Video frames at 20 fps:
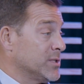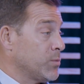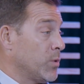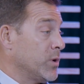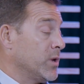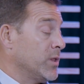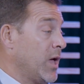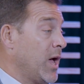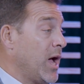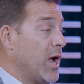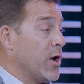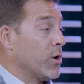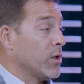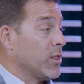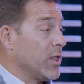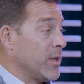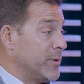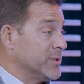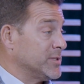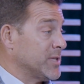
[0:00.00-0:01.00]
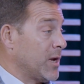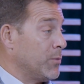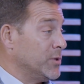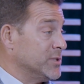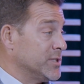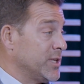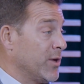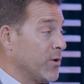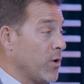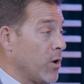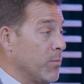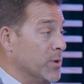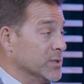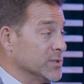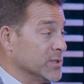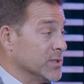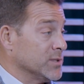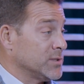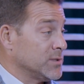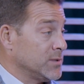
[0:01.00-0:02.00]
It's one of the higher claimants that we see in our
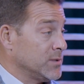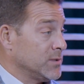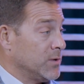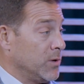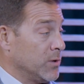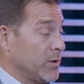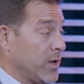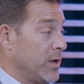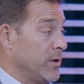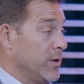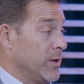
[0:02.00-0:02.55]
business. Okay?